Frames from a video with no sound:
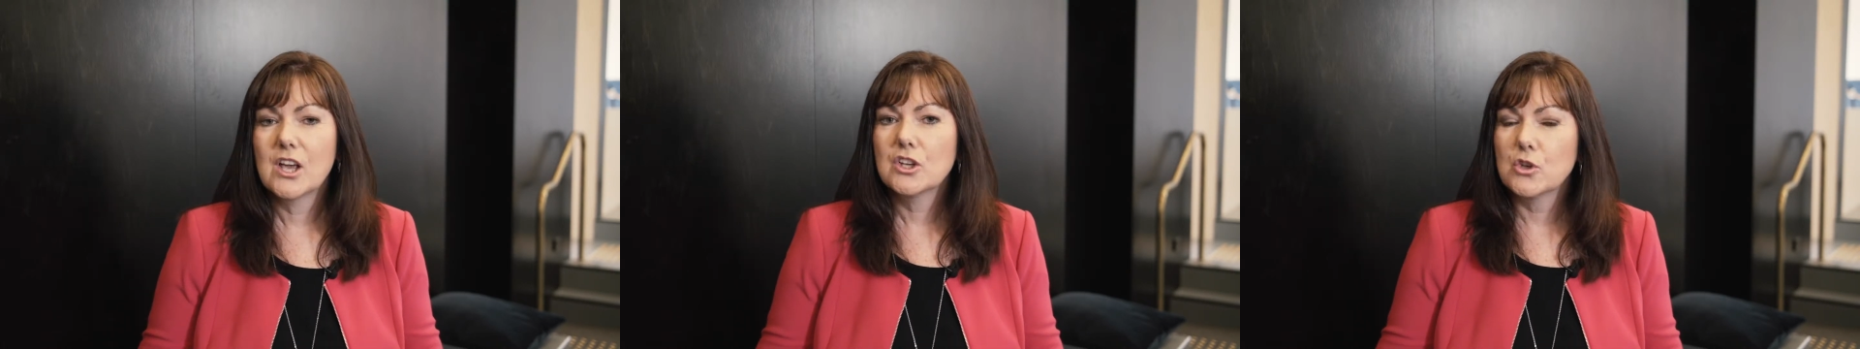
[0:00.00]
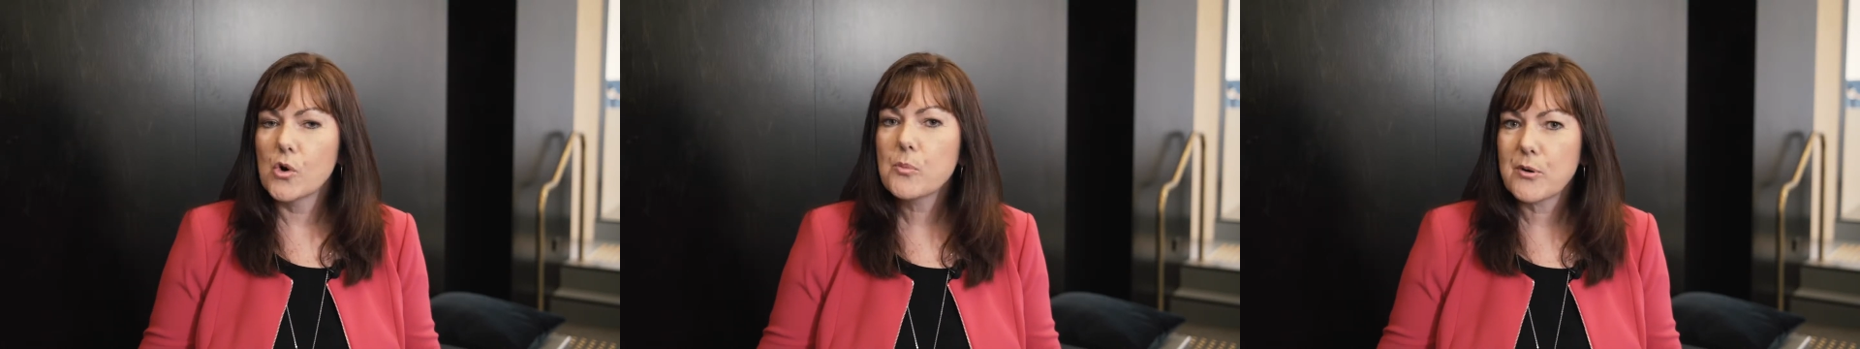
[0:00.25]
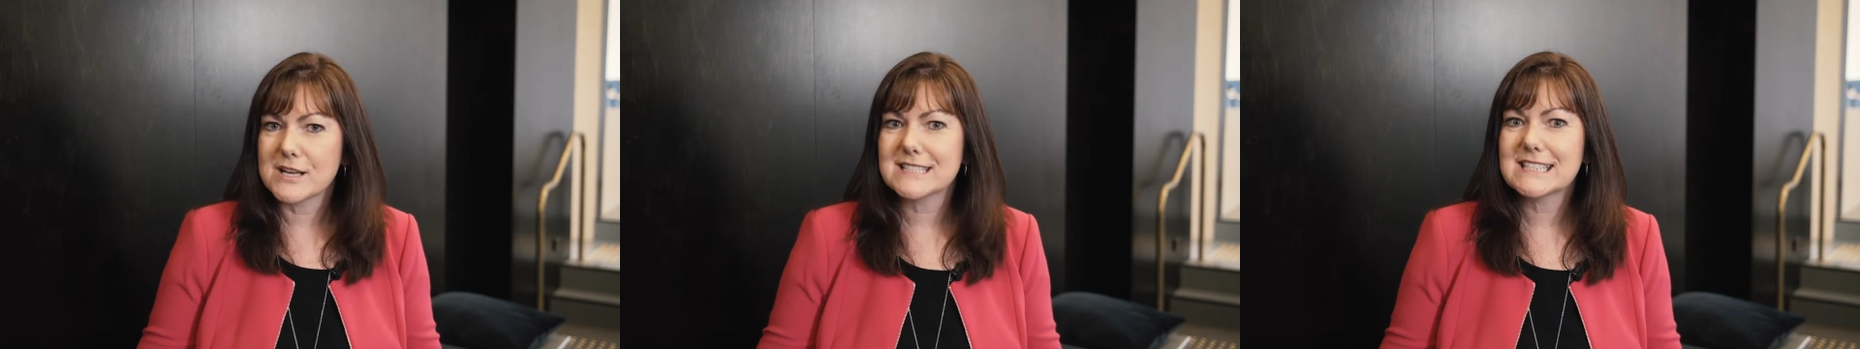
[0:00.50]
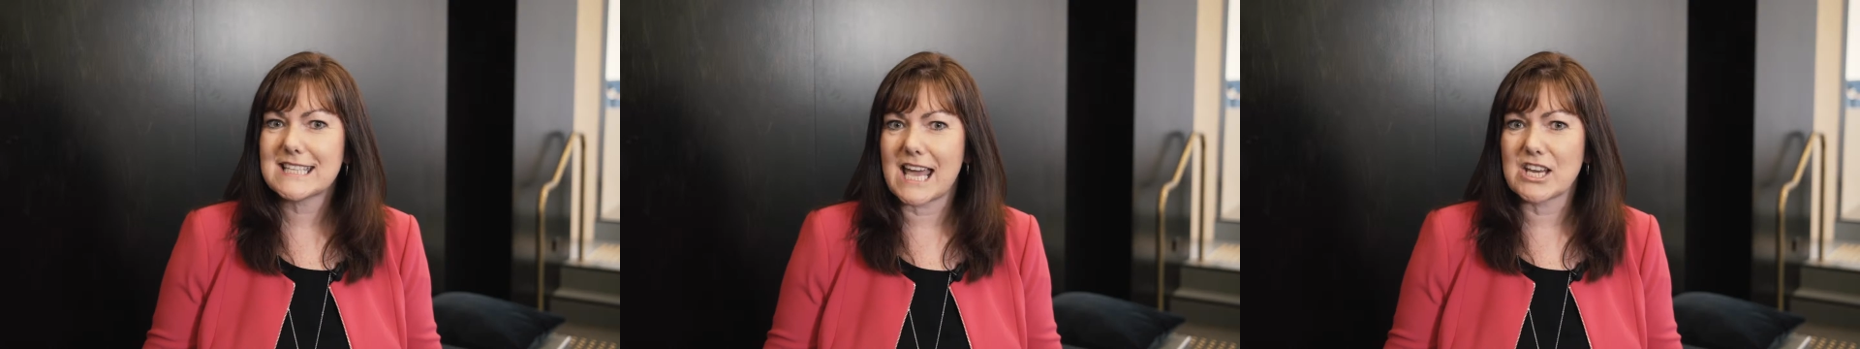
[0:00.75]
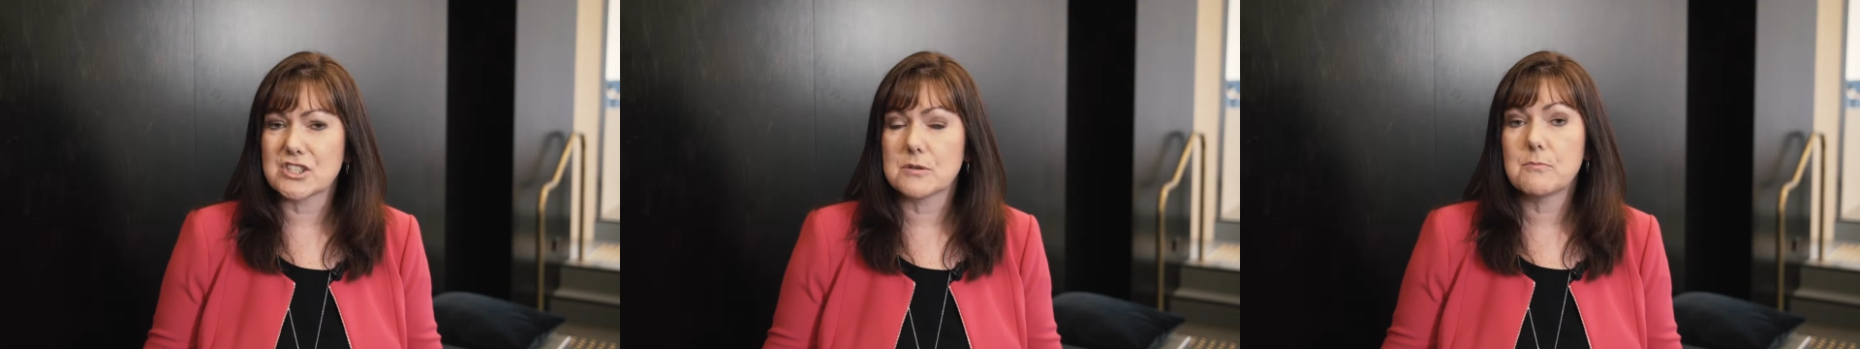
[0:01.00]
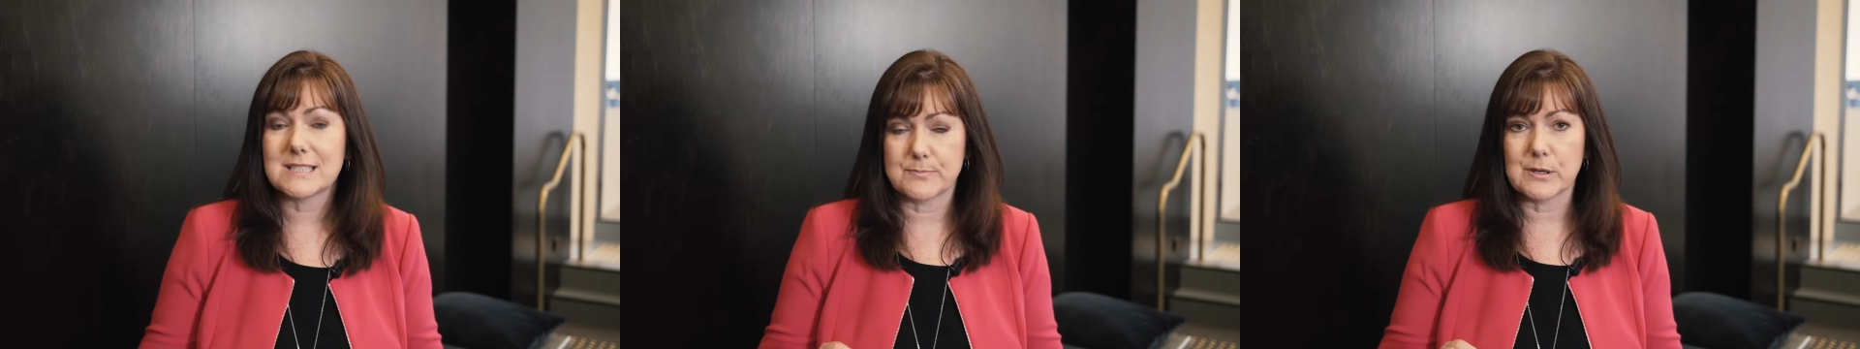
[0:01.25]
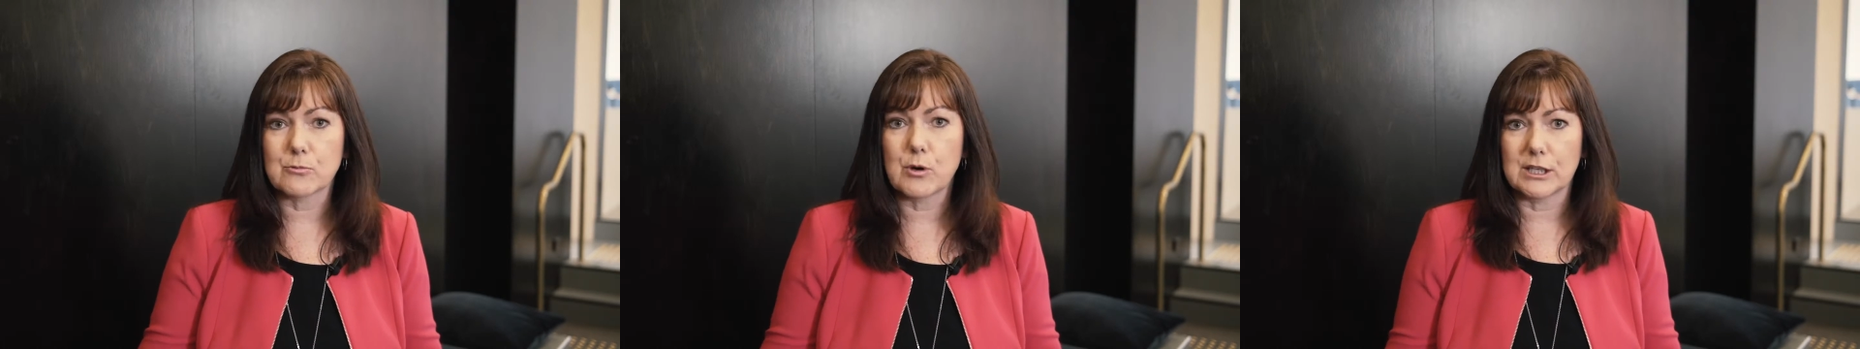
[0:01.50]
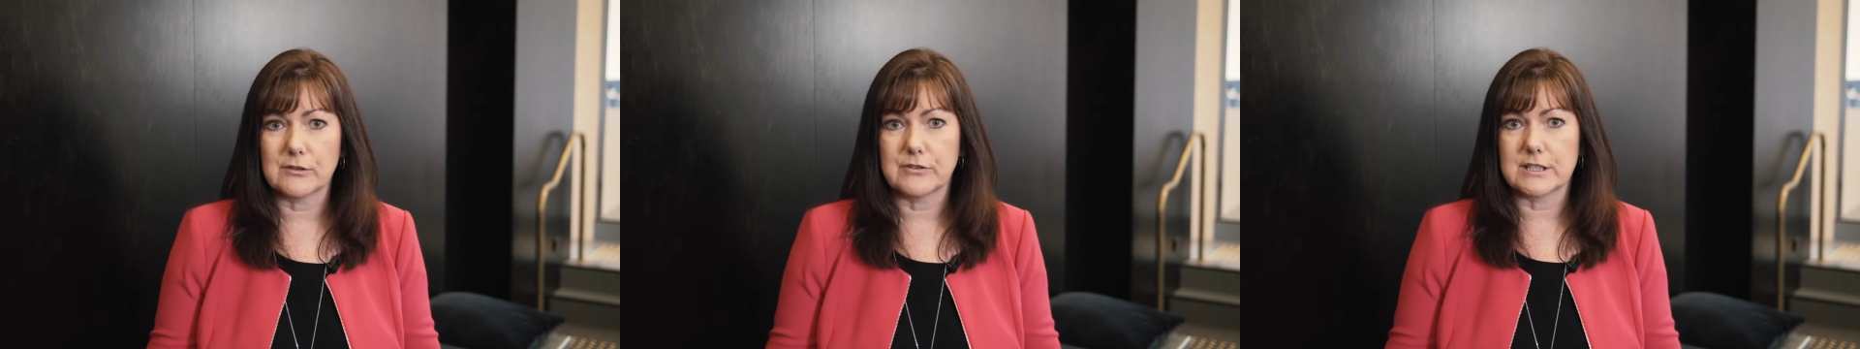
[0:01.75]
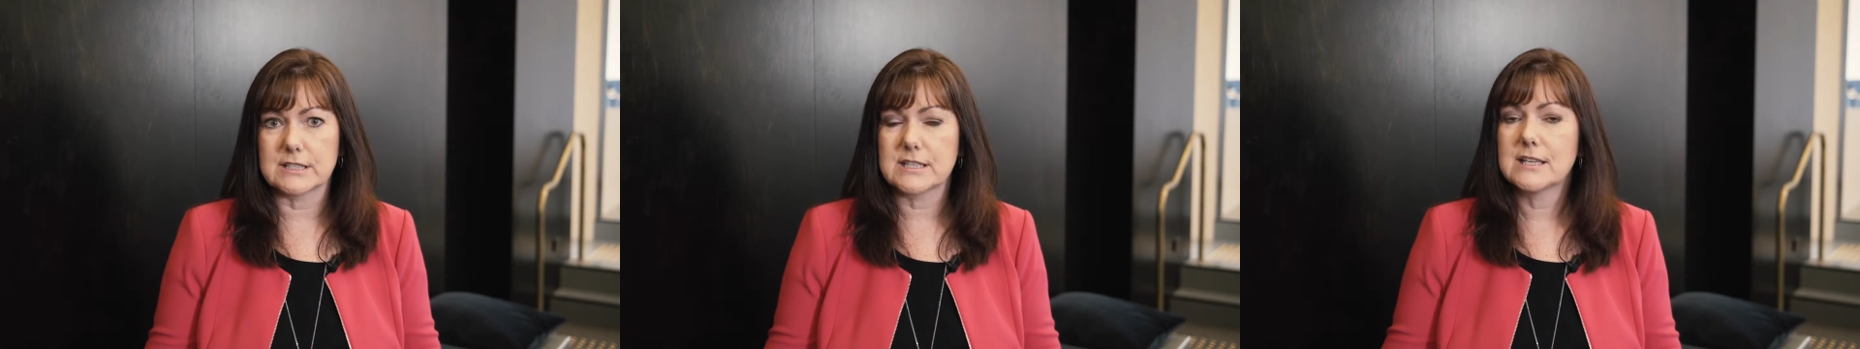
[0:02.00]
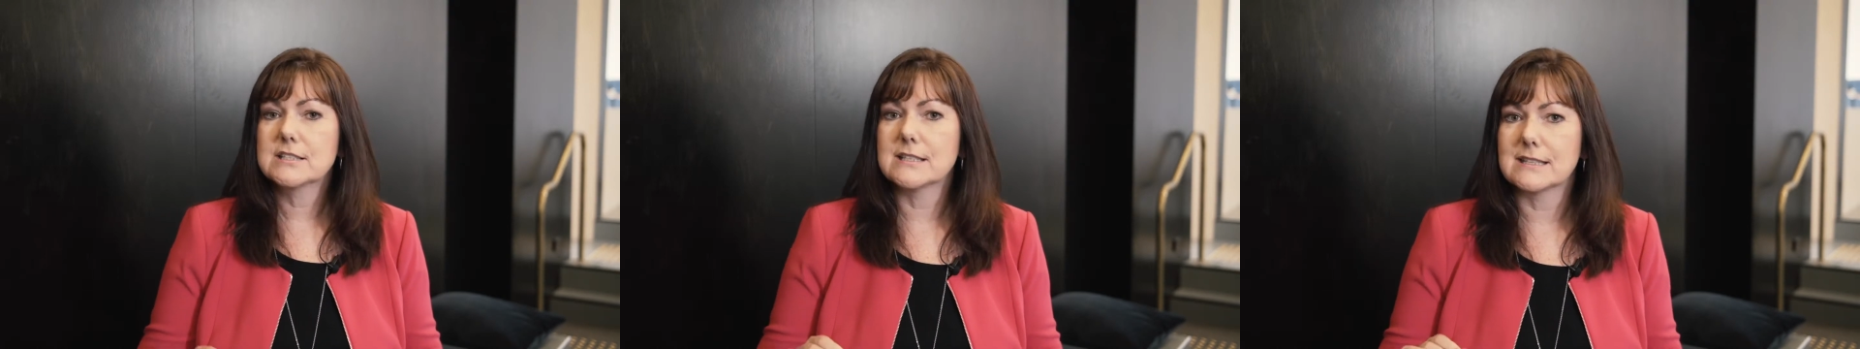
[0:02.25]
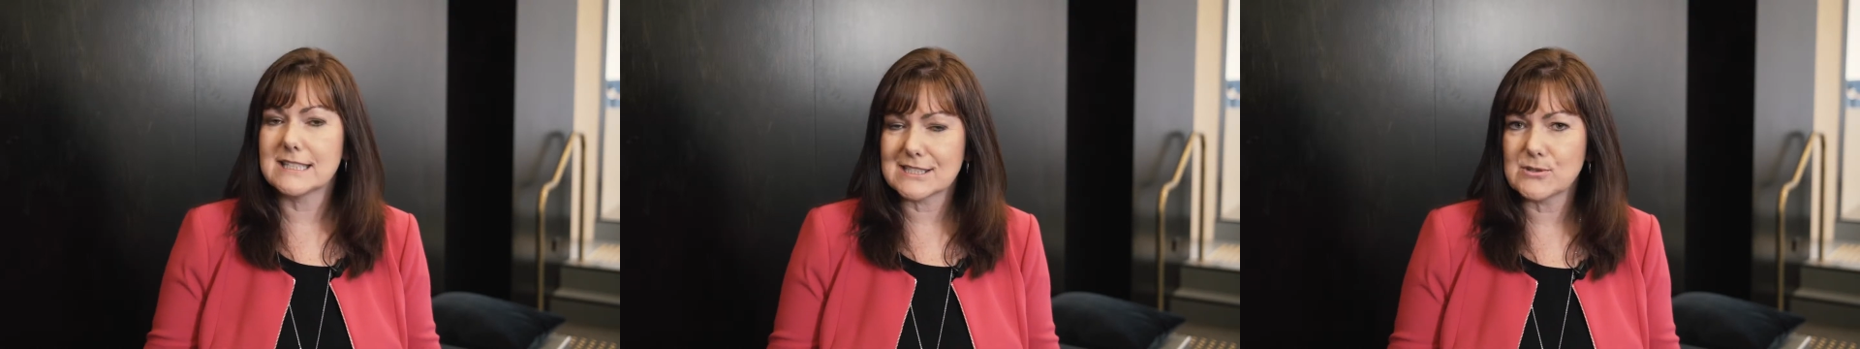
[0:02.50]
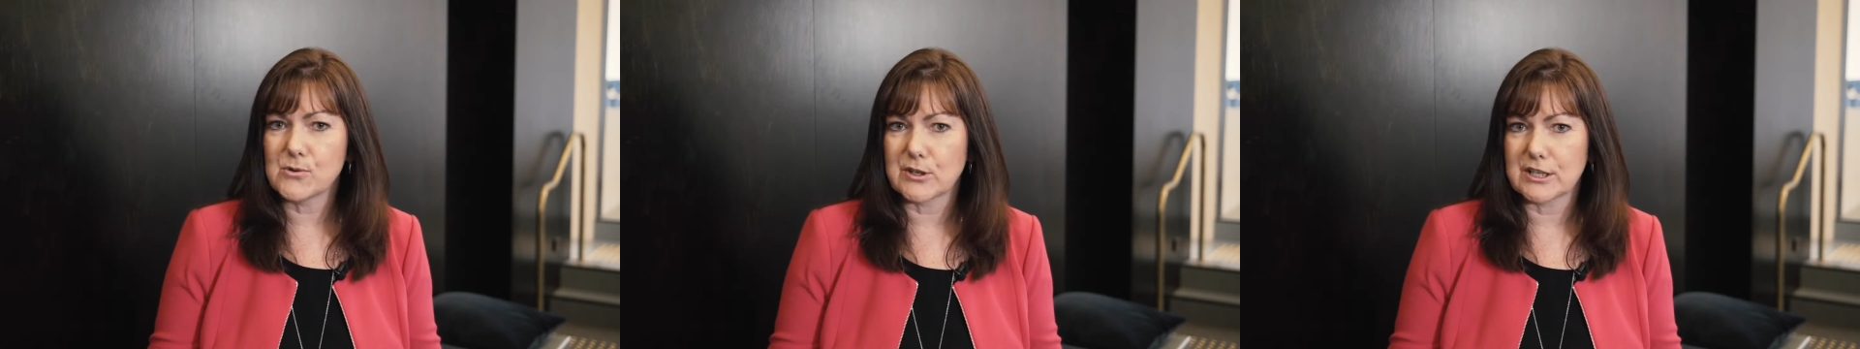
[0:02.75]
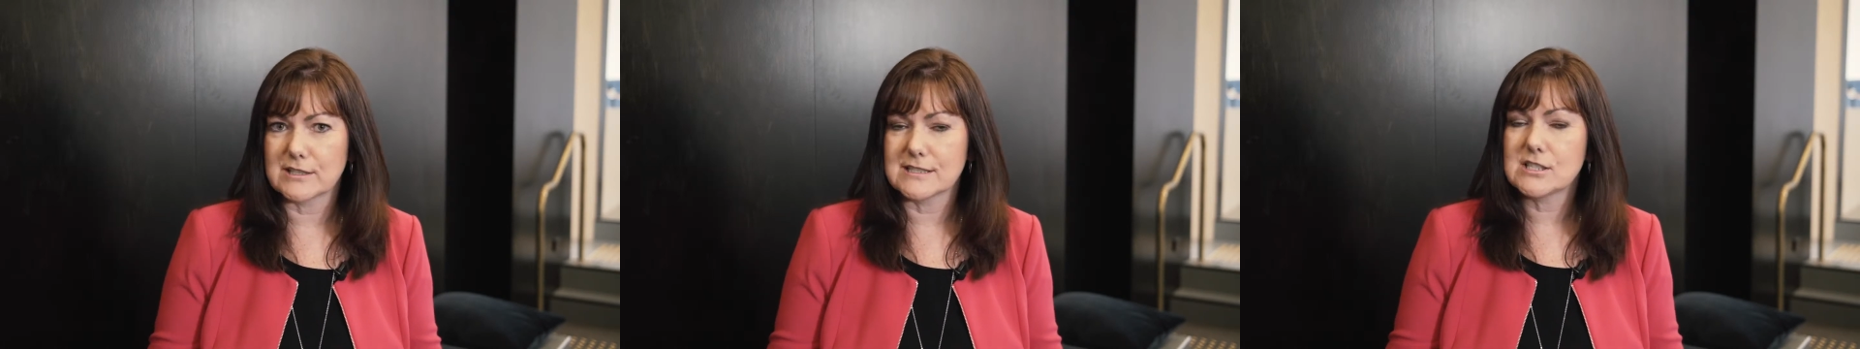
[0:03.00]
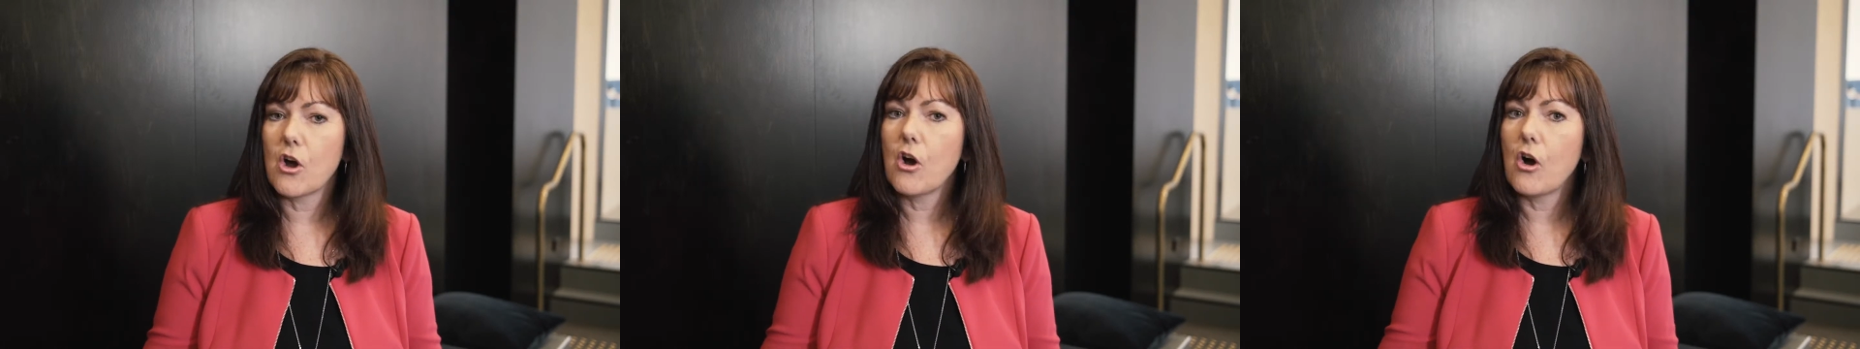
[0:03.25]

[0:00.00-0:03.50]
Your presentation must be relevant to this audience